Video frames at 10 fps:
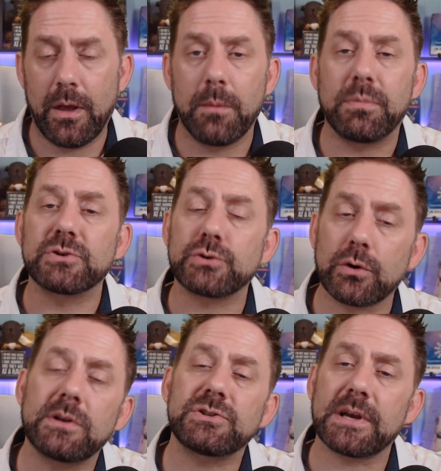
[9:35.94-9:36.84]
Be
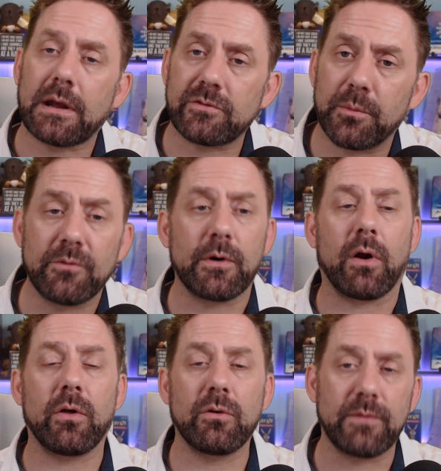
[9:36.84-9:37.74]
sure to check out some of our
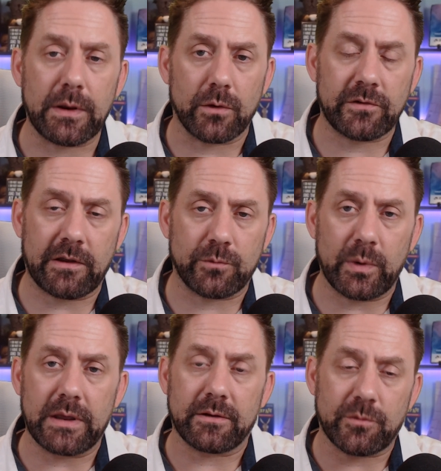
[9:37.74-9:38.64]
other videos as
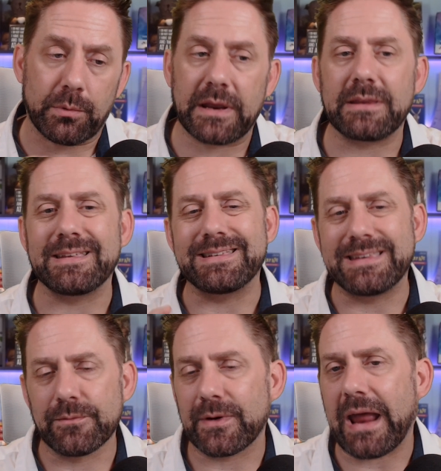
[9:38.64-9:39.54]
we explain the
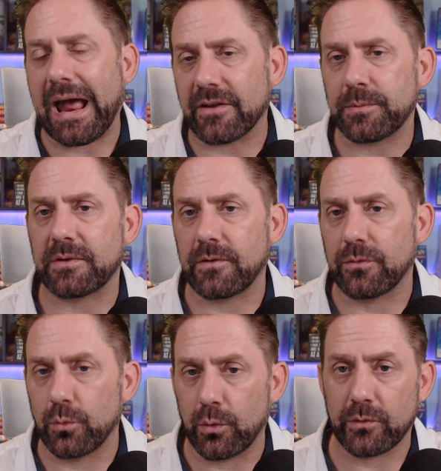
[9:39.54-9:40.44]
different aspects of
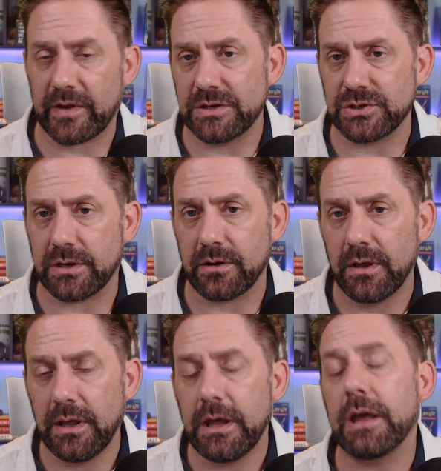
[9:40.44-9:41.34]
the rules engine,
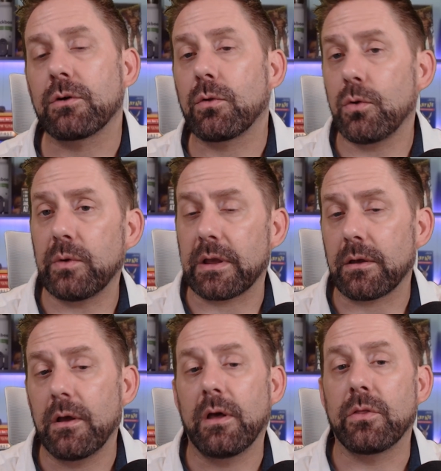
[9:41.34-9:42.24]

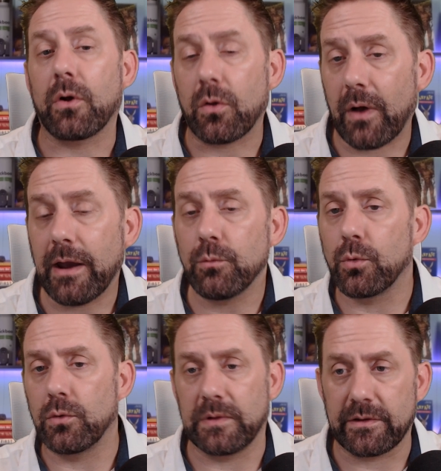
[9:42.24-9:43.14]
including the client
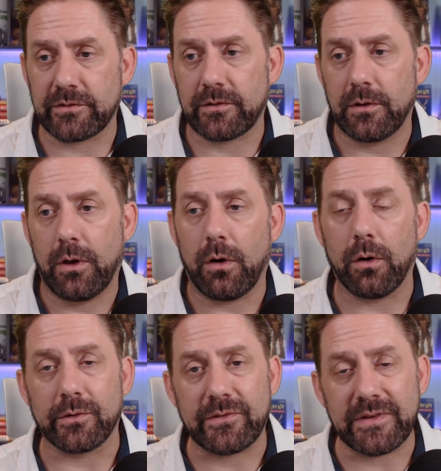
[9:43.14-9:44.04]
rule list,
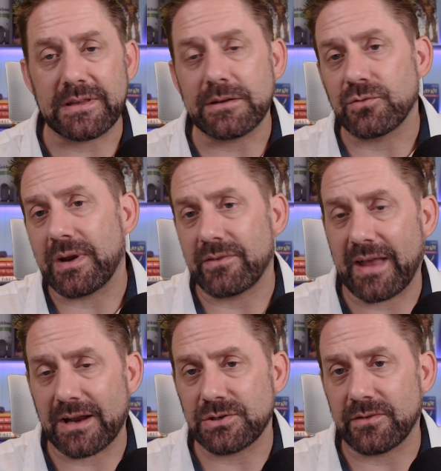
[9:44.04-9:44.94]
our syncing
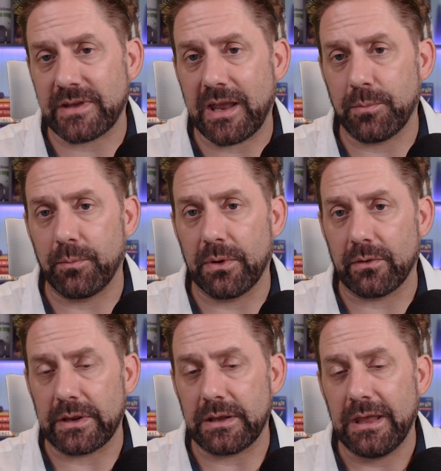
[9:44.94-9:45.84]
transactions
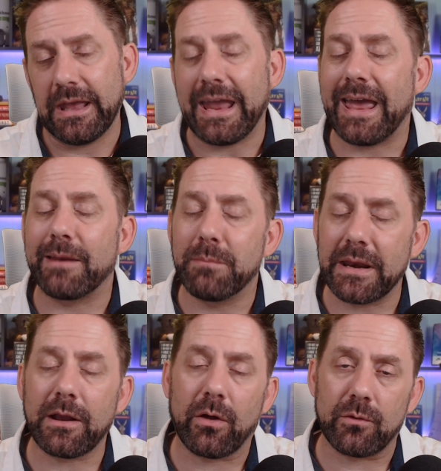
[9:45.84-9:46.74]
capability, and
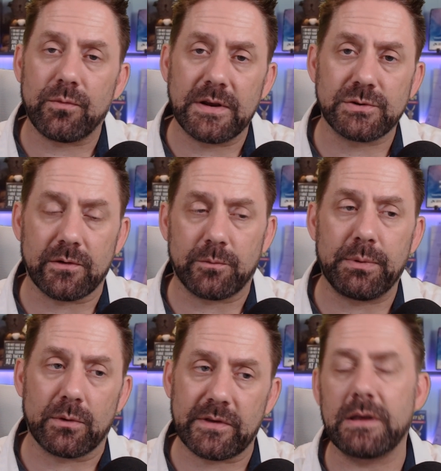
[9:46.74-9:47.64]
many other features
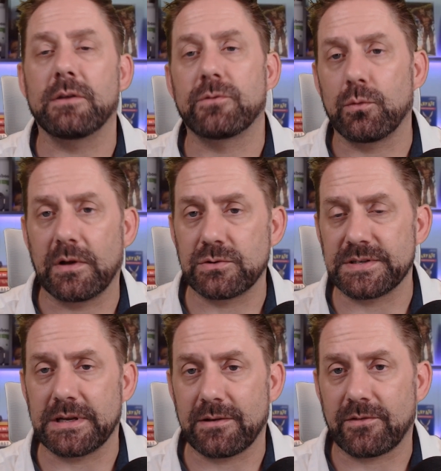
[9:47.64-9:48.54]
built into
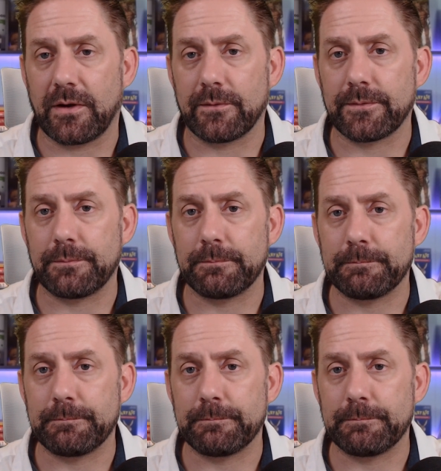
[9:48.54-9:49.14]
Ledgersync itself.